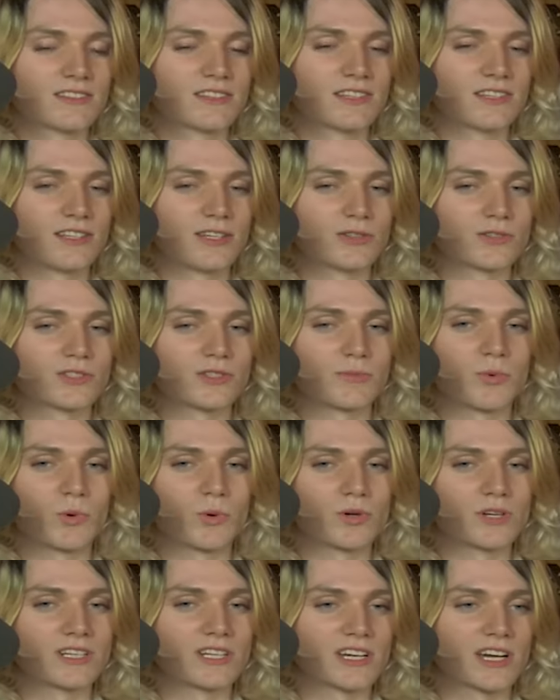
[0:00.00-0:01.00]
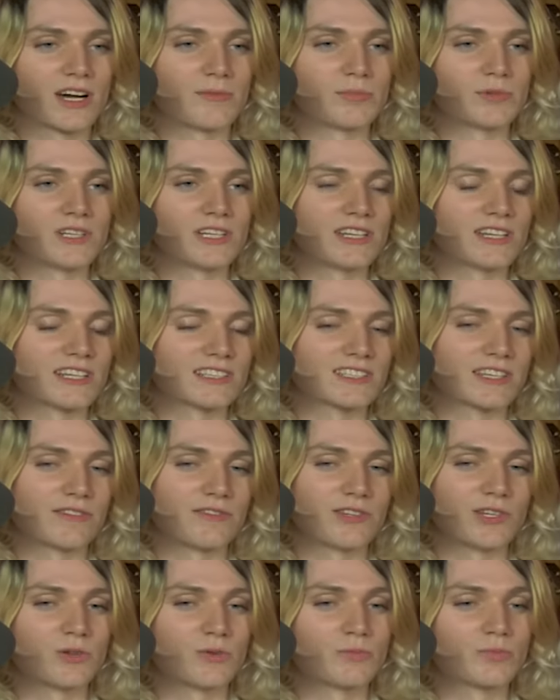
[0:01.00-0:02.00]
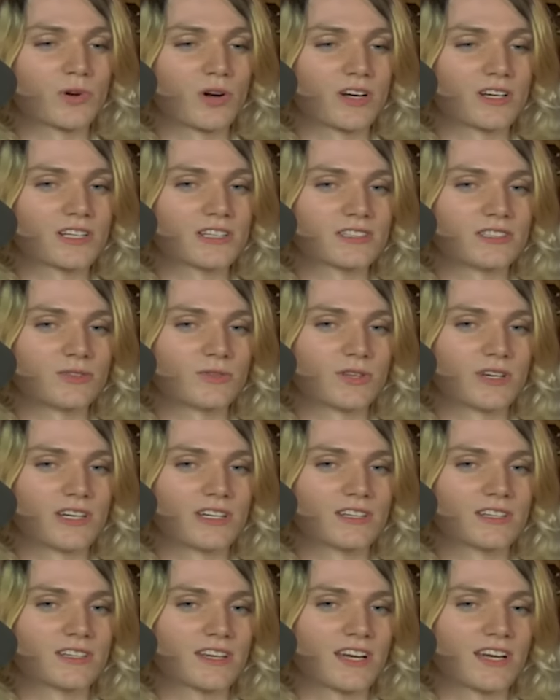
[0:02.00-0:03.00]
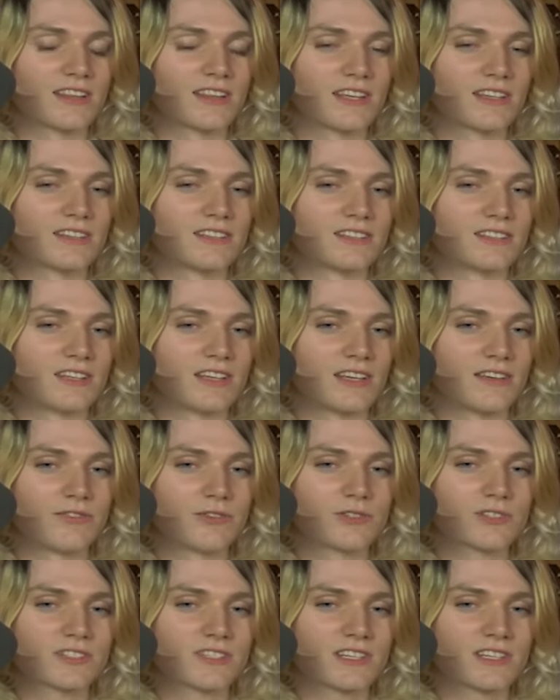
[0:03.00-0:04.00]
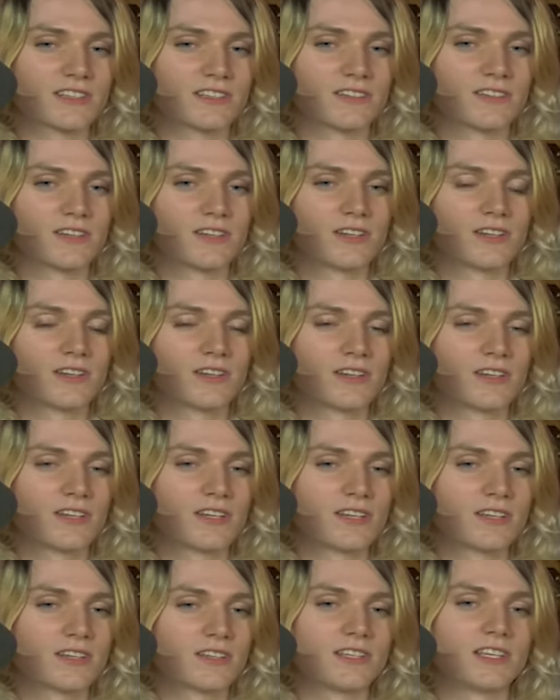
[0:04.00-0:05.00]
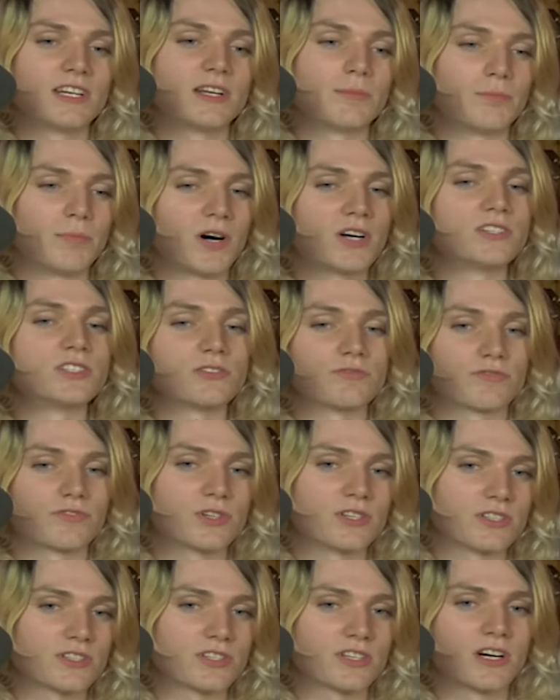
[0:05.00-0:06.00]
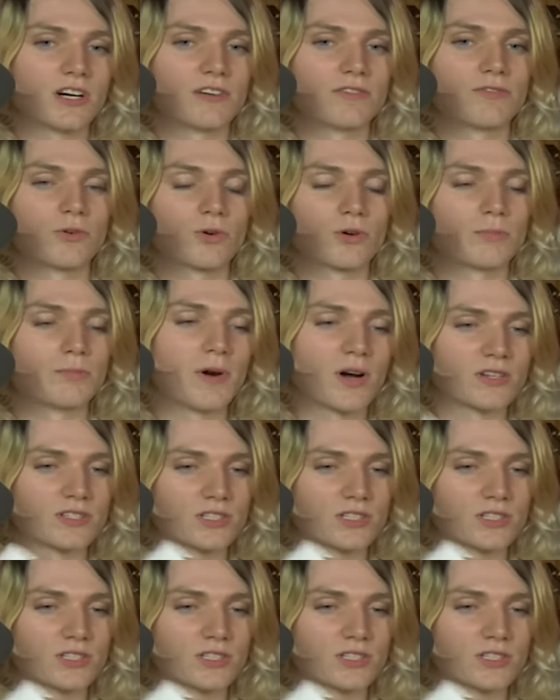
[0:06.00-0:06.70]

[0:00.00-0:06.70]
you're supporting a company that's giving you a product you like. And then if you just like get a bunch of free stuff or a bunch